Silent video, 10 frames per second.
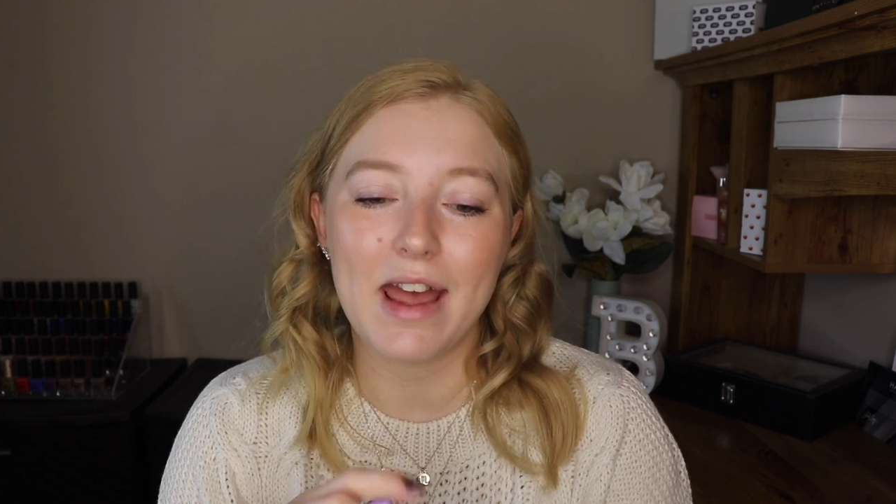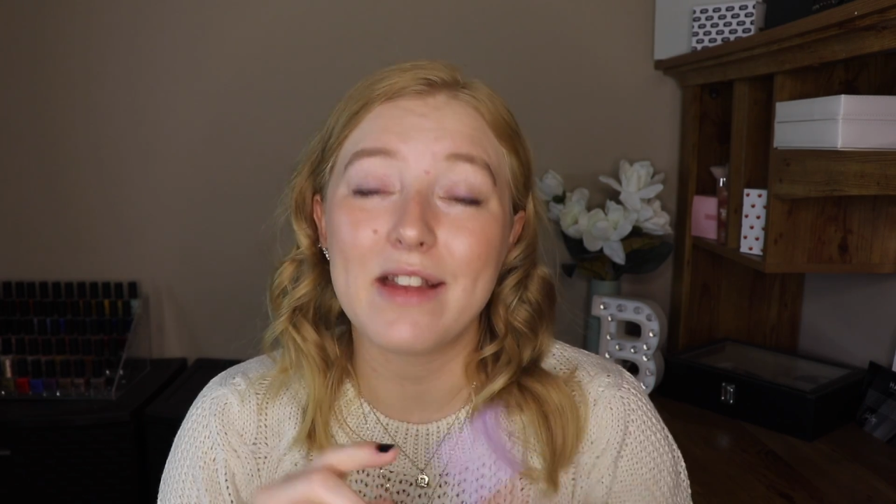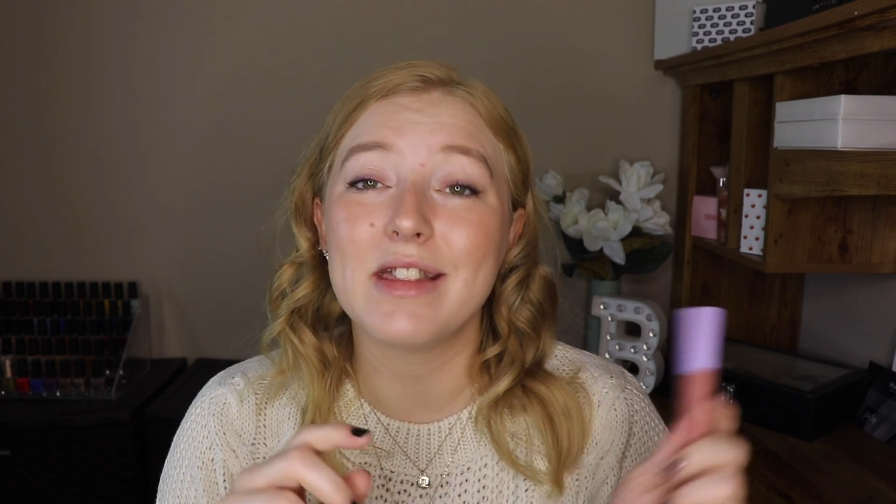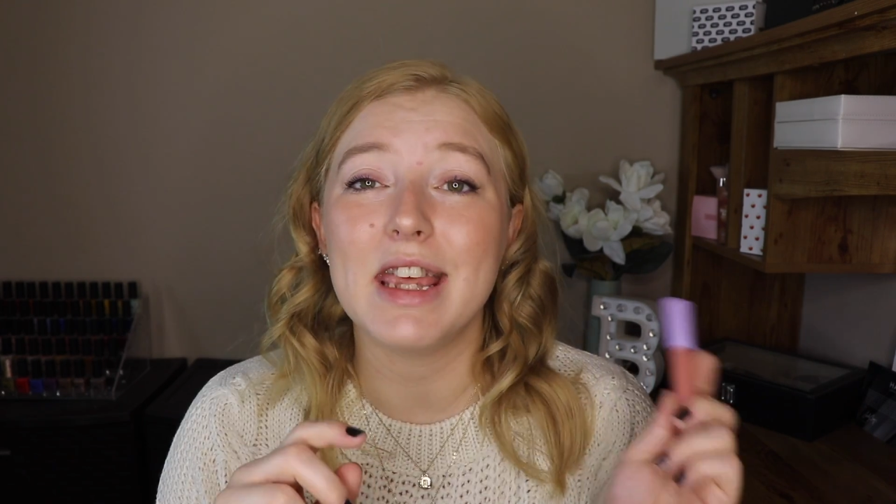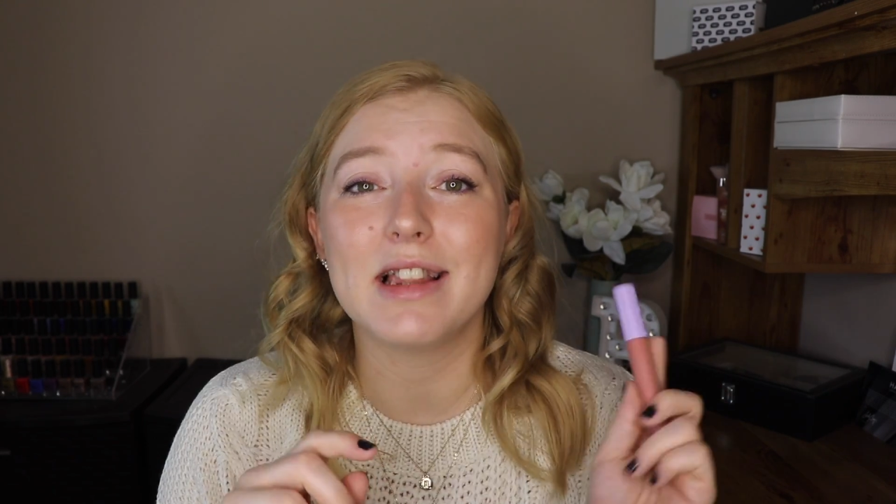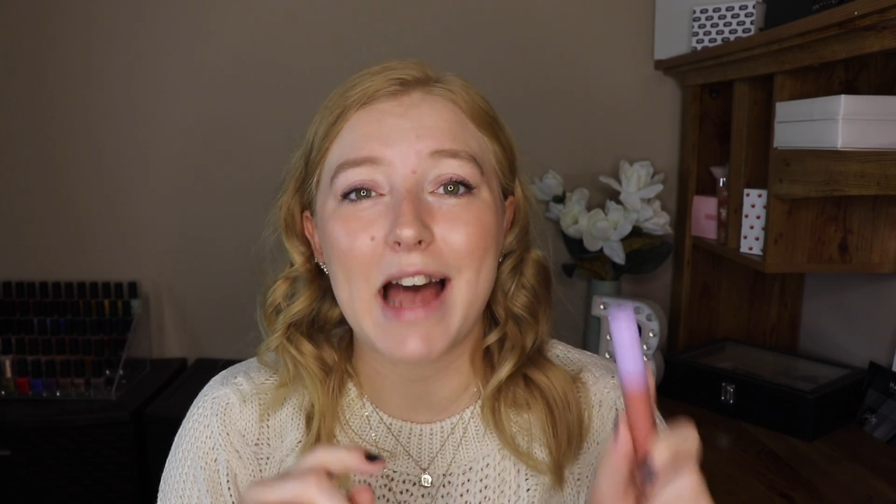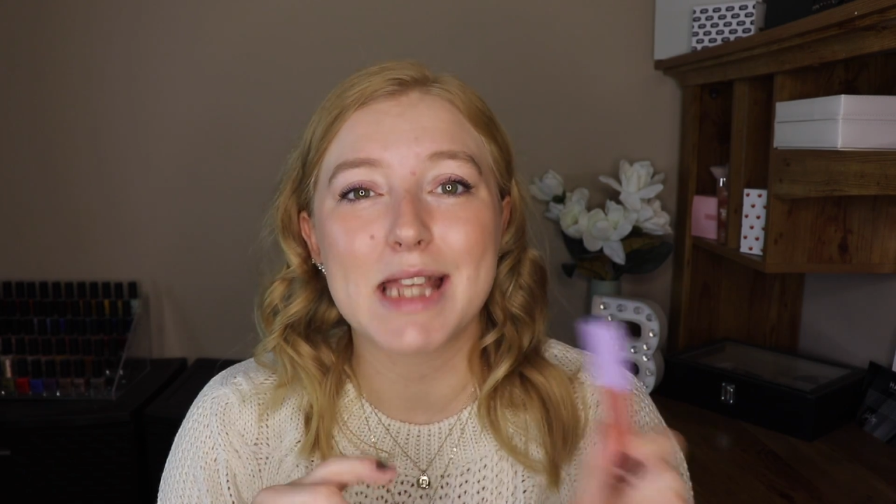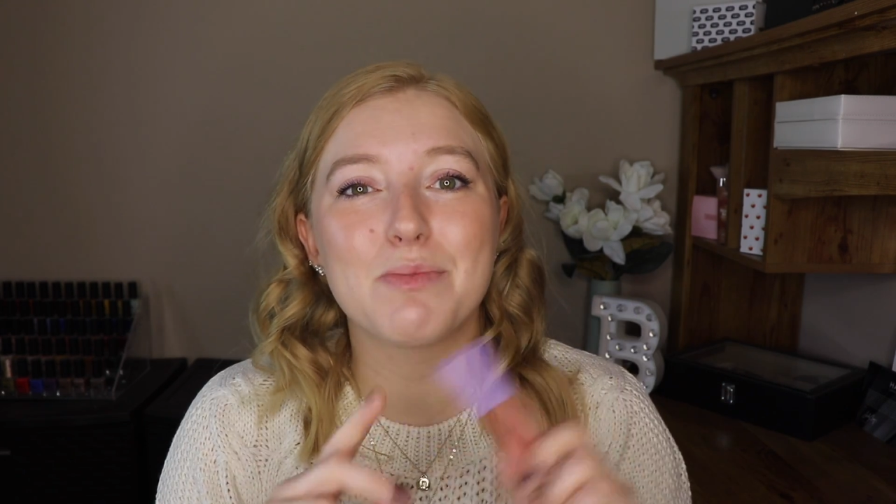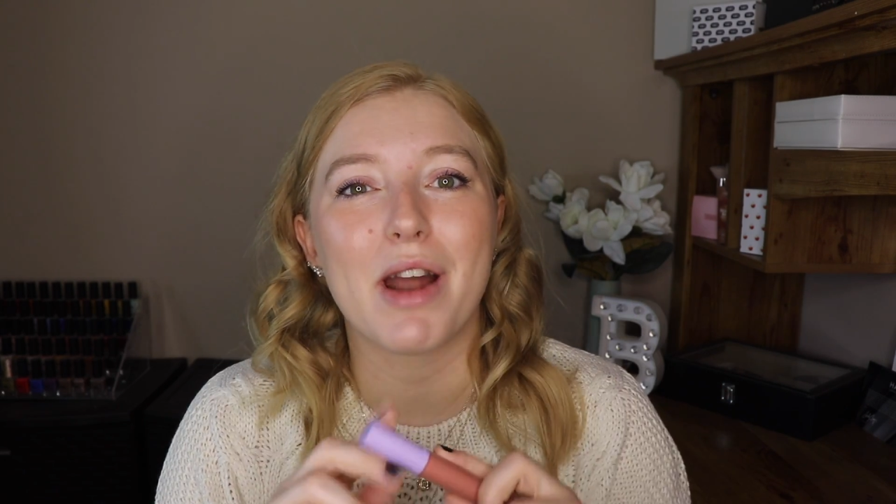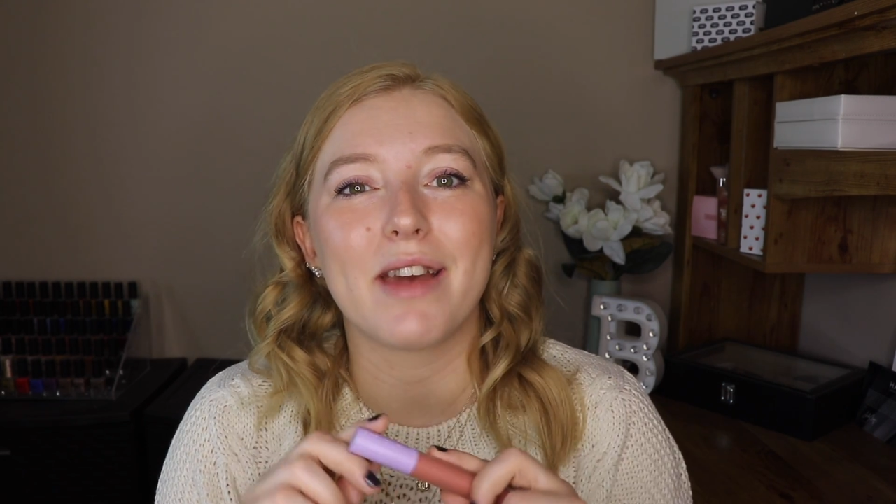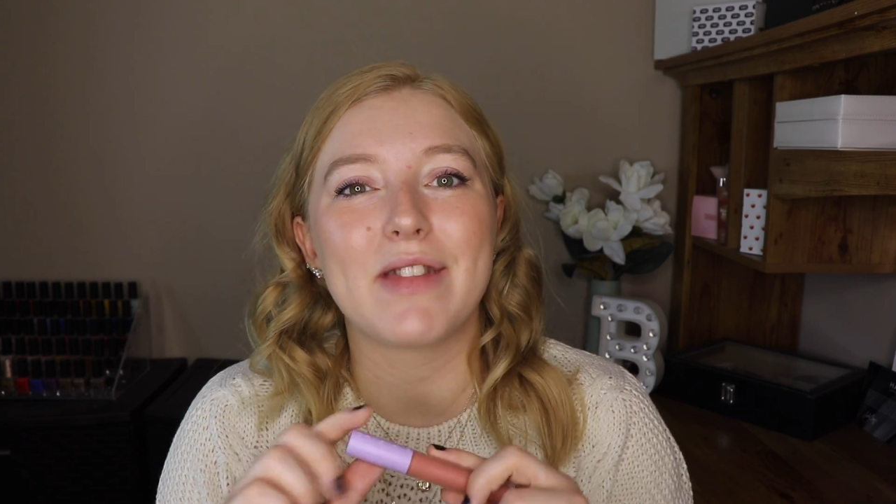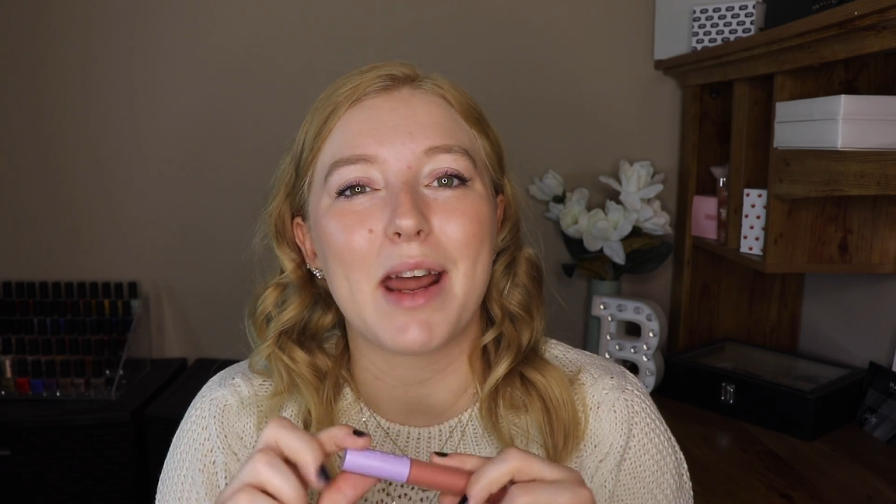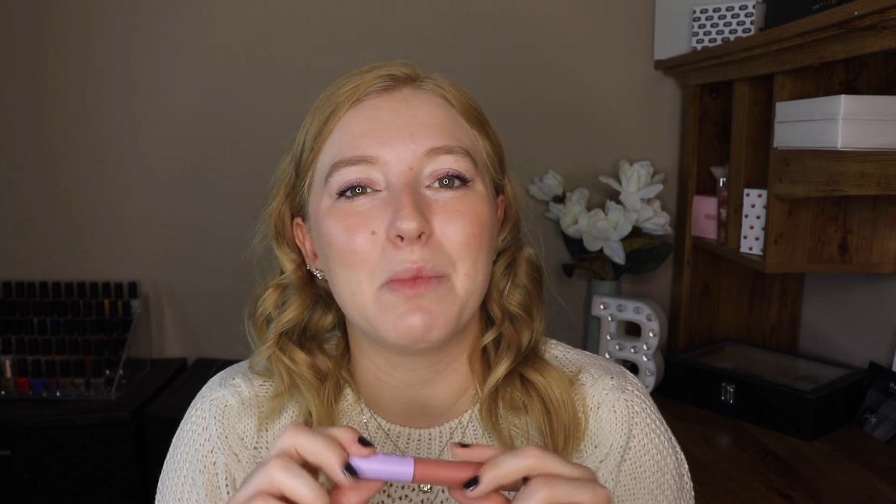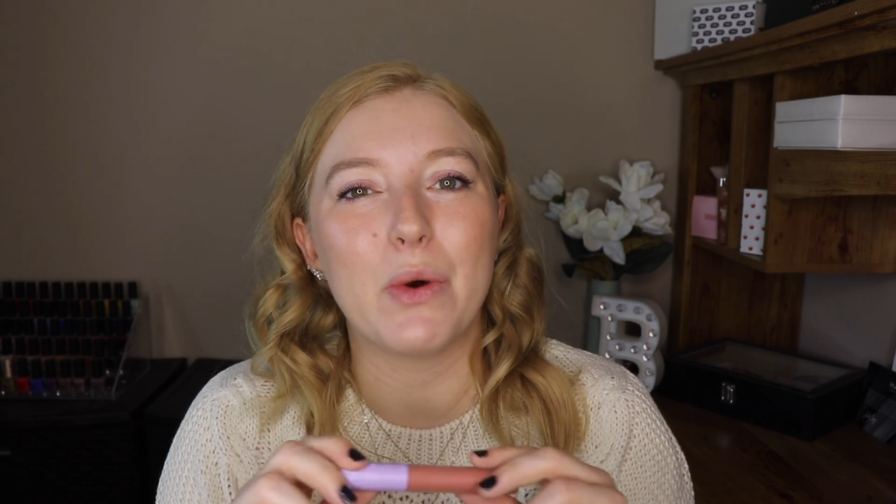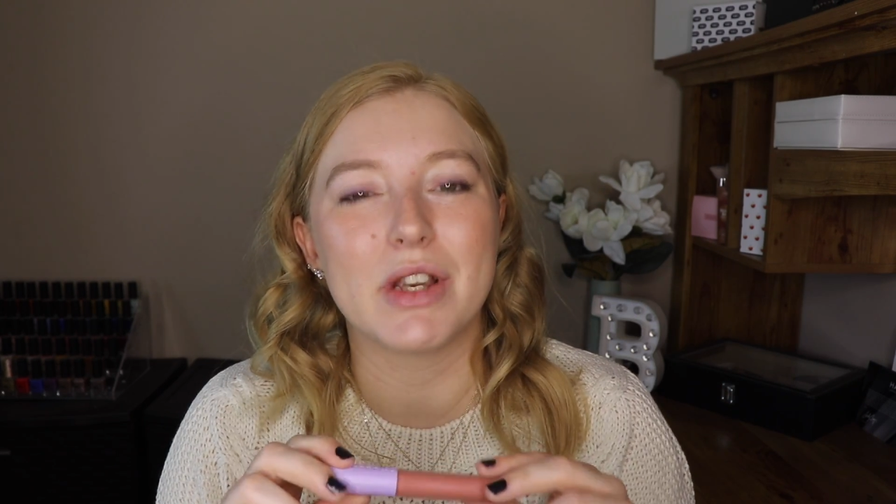and the last product that
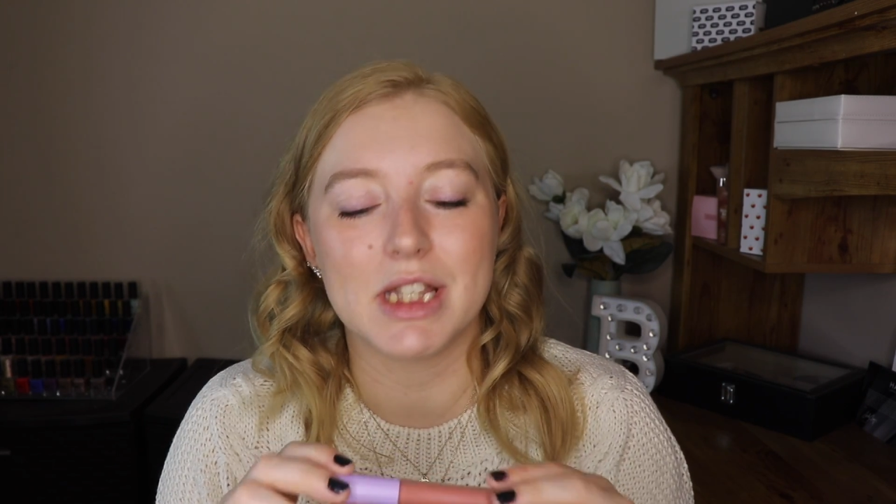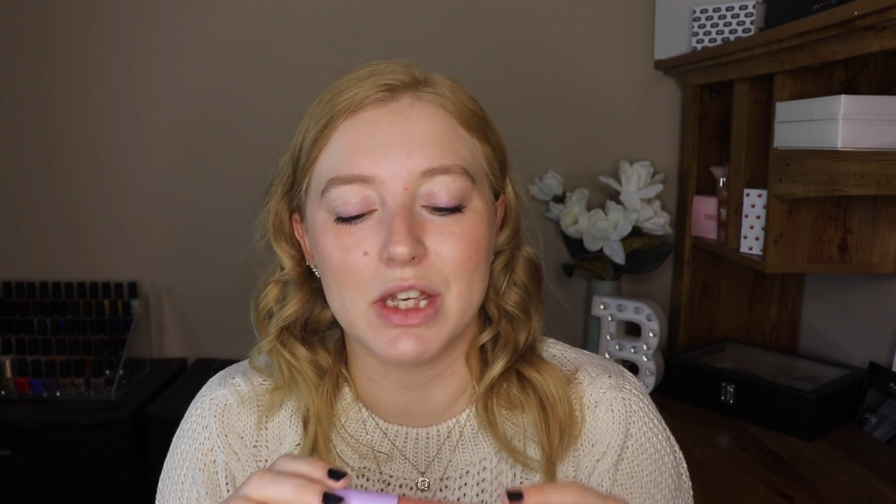I'm going